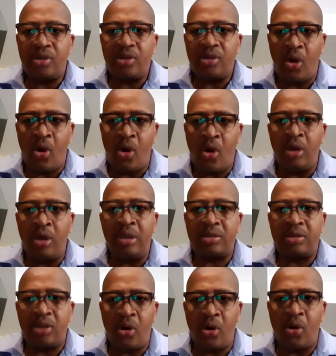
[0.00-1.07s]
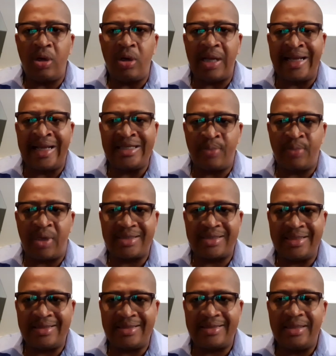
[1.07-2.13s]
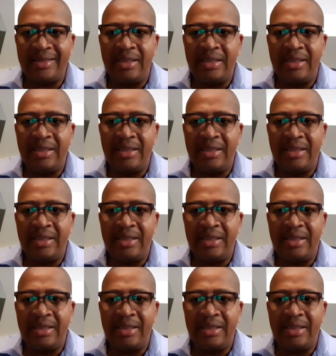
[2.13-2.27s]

Tall ice boxes.